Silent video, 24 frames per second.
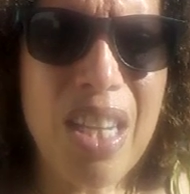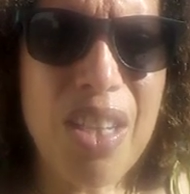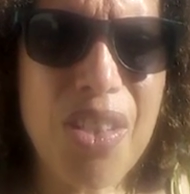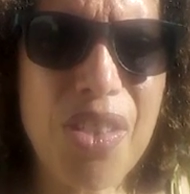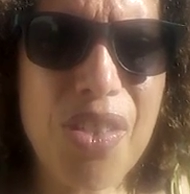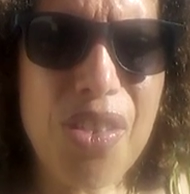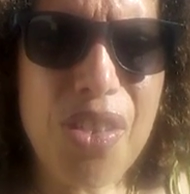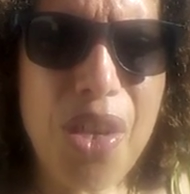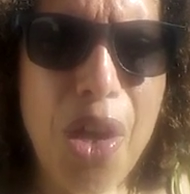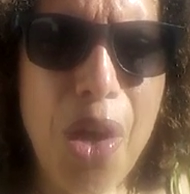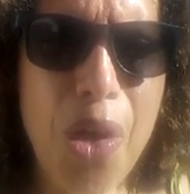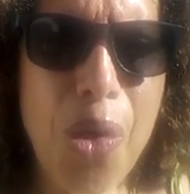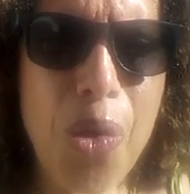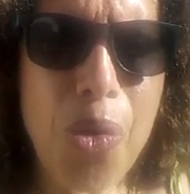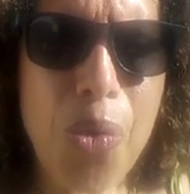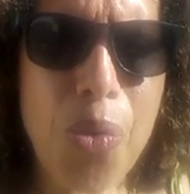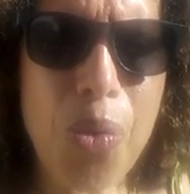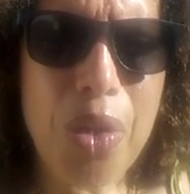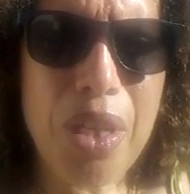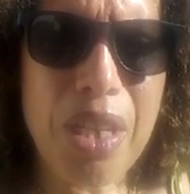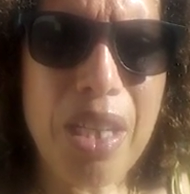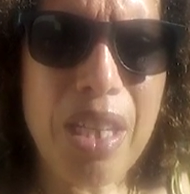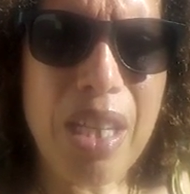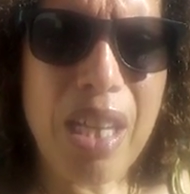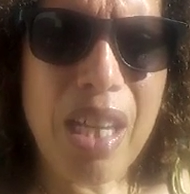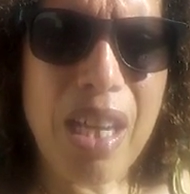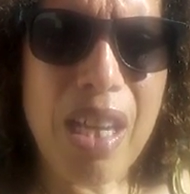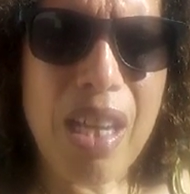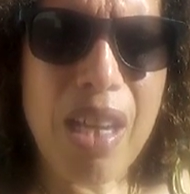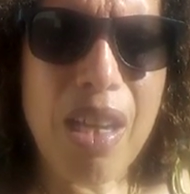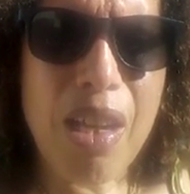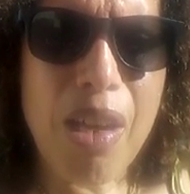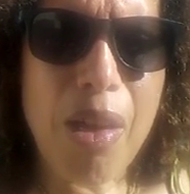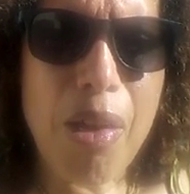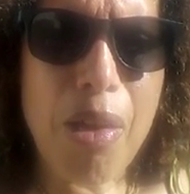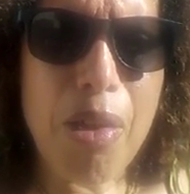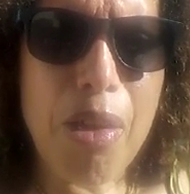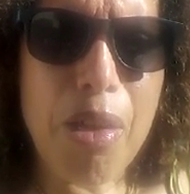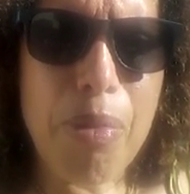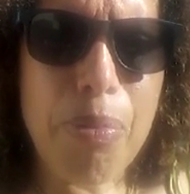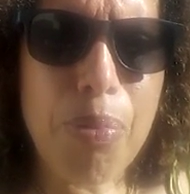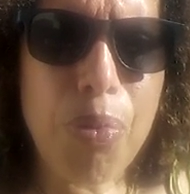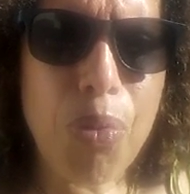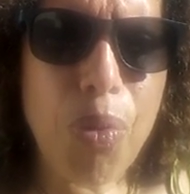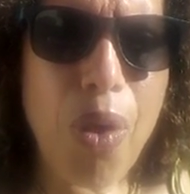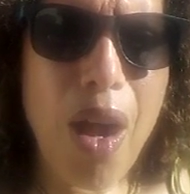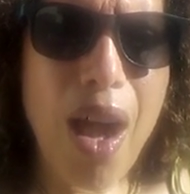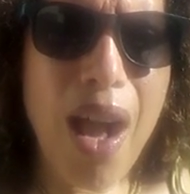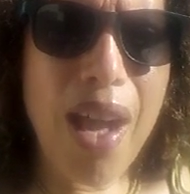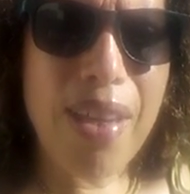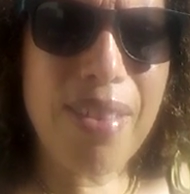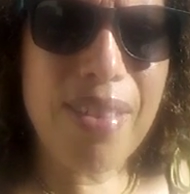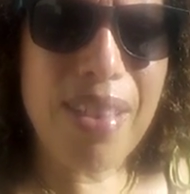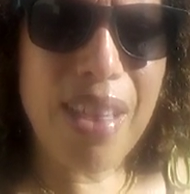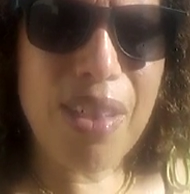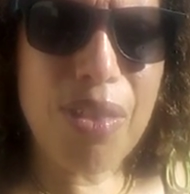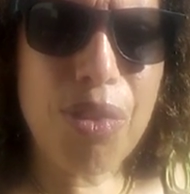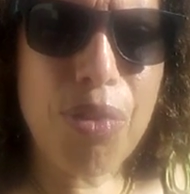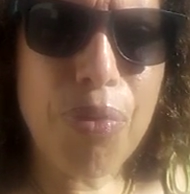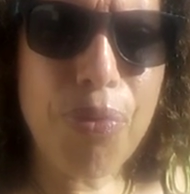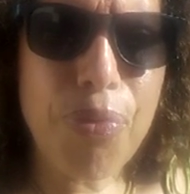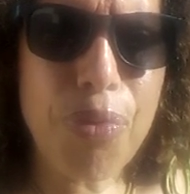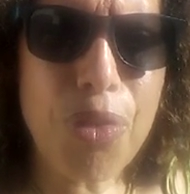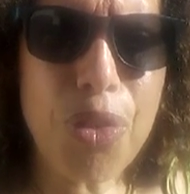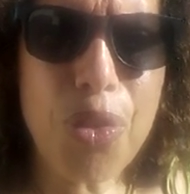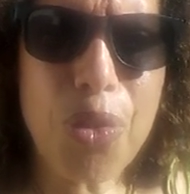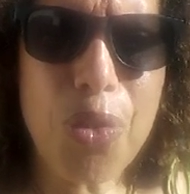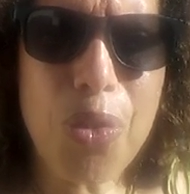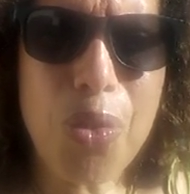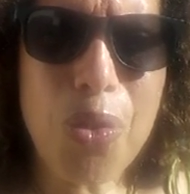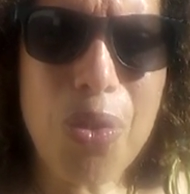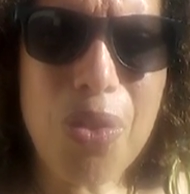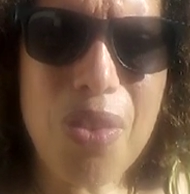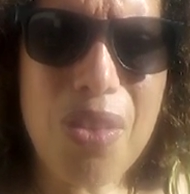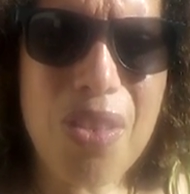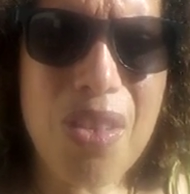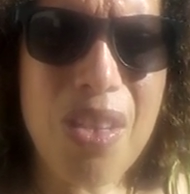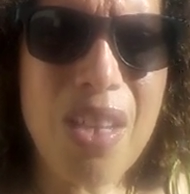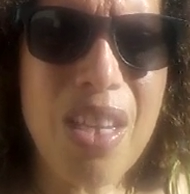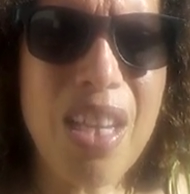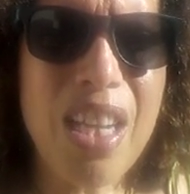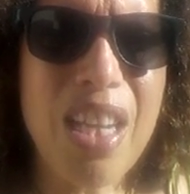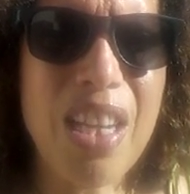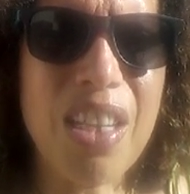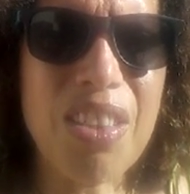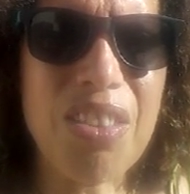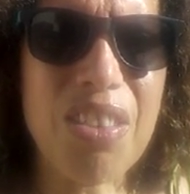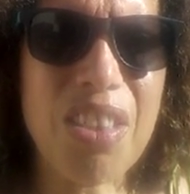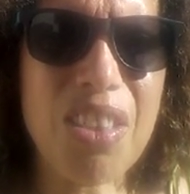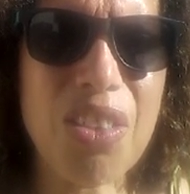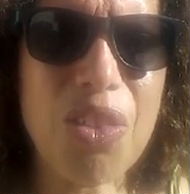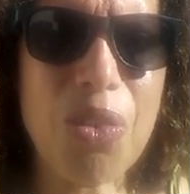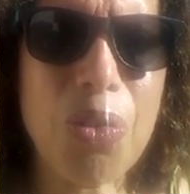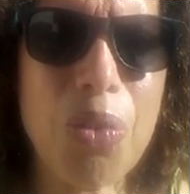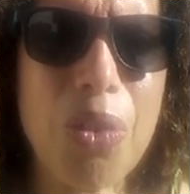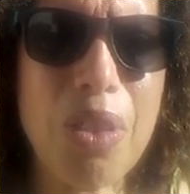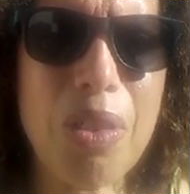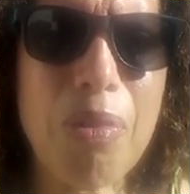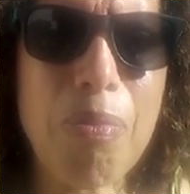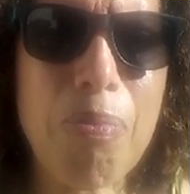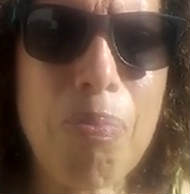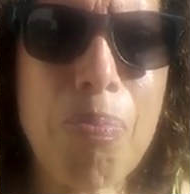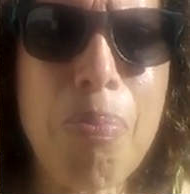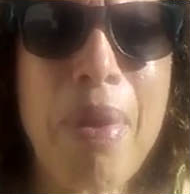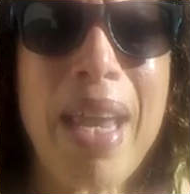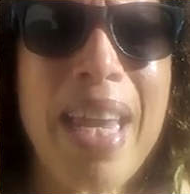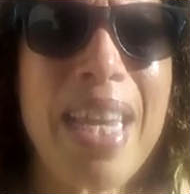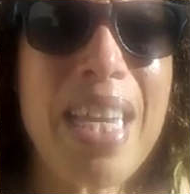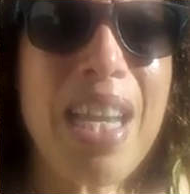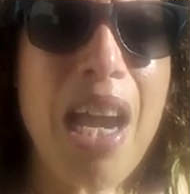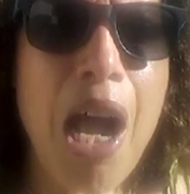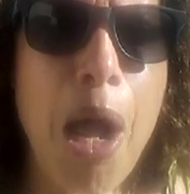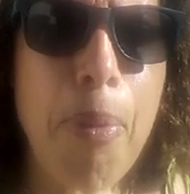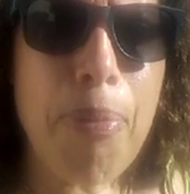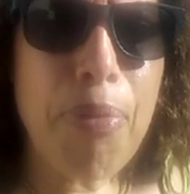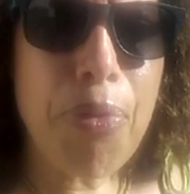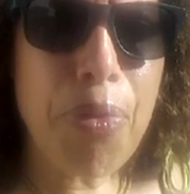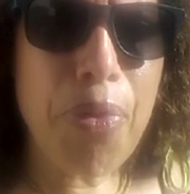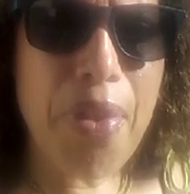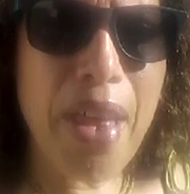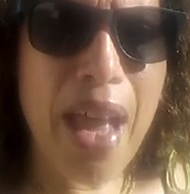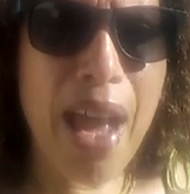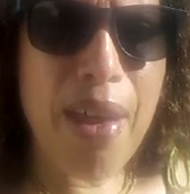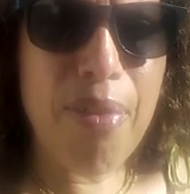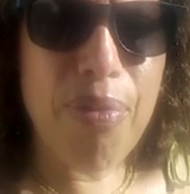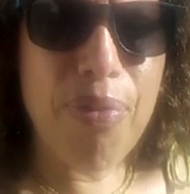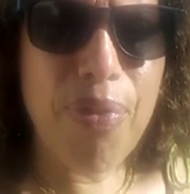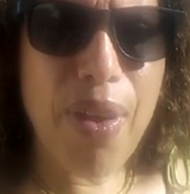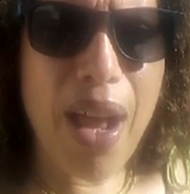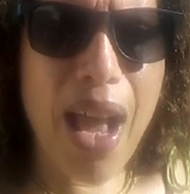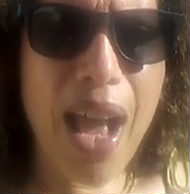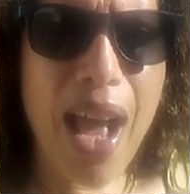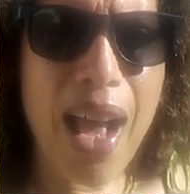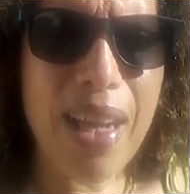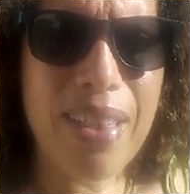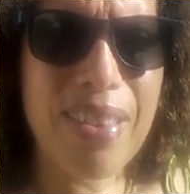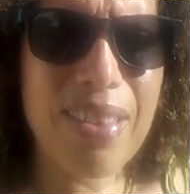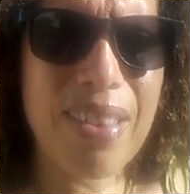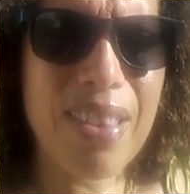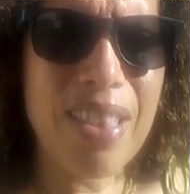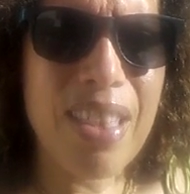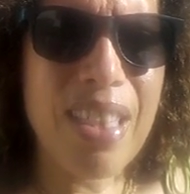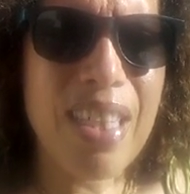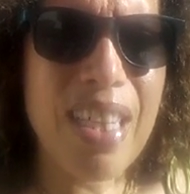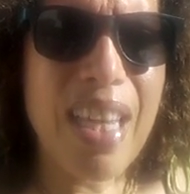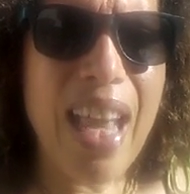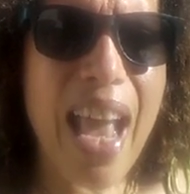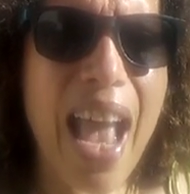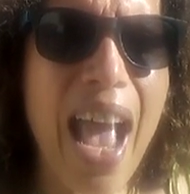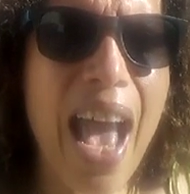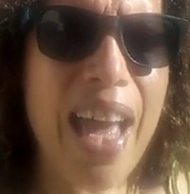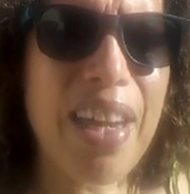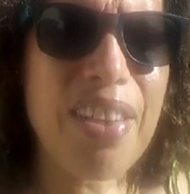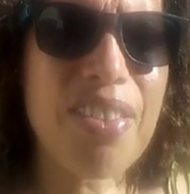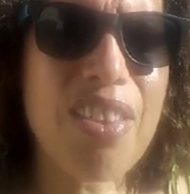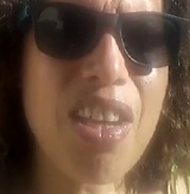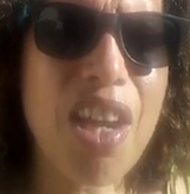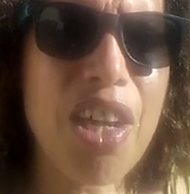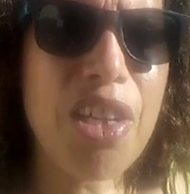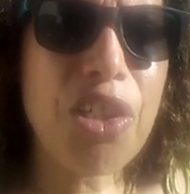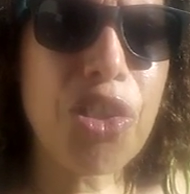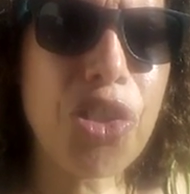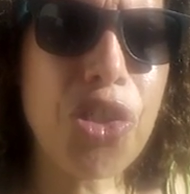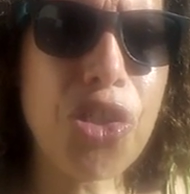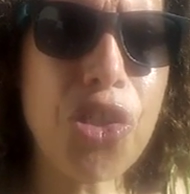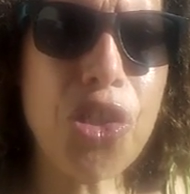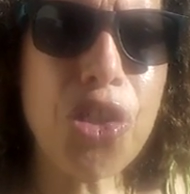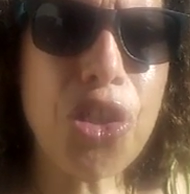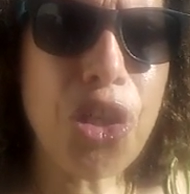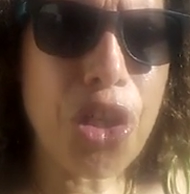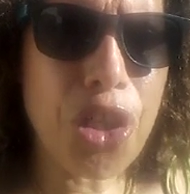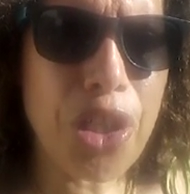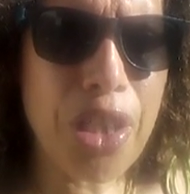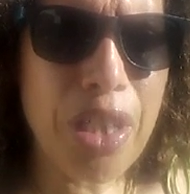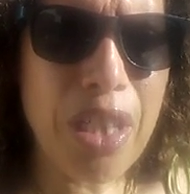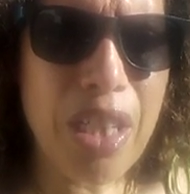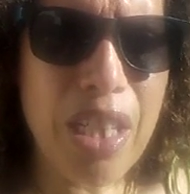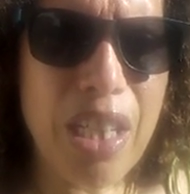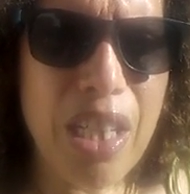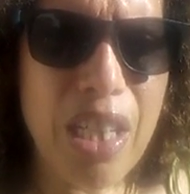So processed foods, to make up for that fact, add a ton of sugar.